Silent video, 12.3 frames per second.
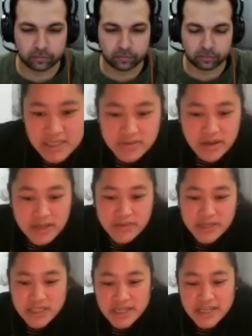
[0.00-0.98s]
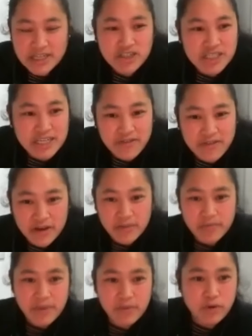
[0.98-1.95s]
This is especially interesting
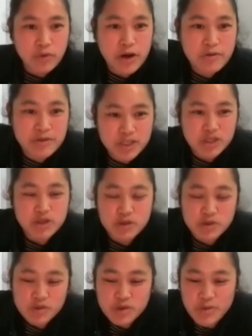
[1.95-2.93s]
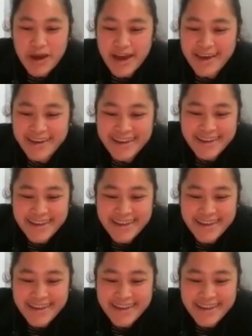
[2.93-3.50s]
for people who work with schools where